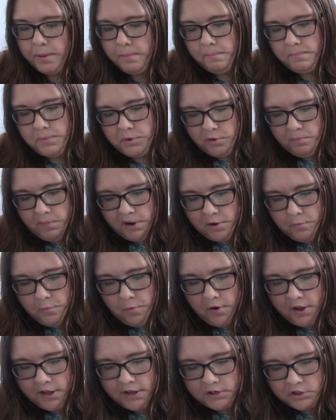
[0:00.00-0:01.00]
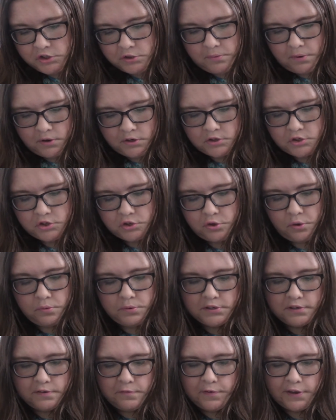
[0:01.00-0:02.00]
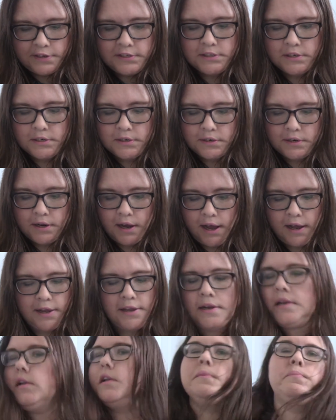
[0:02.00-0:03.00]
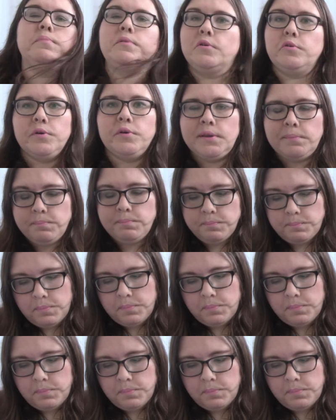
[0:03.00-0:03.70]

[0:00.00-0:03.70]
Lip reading: No matter what age you are, you should always invest in an eye and lip cream.